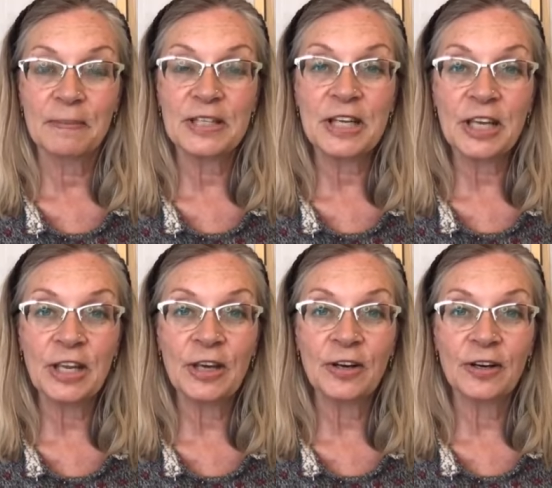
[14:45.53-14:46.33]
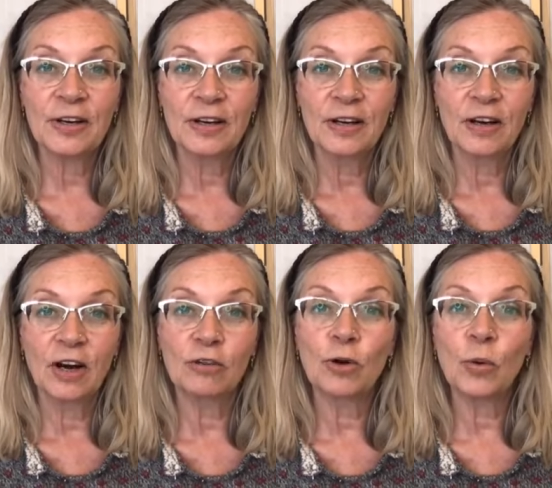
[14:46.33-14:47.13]
But here,
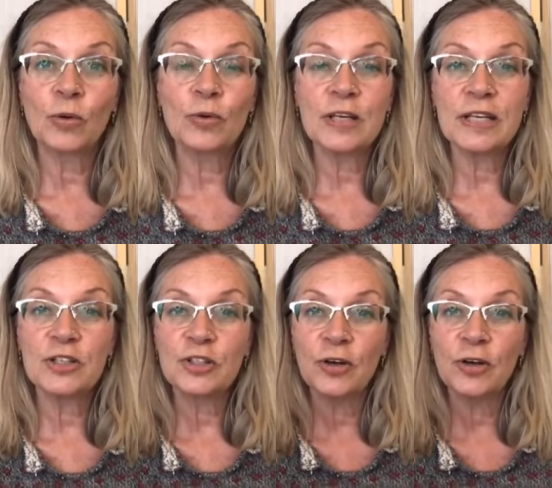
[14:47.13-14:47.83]
Haroldo is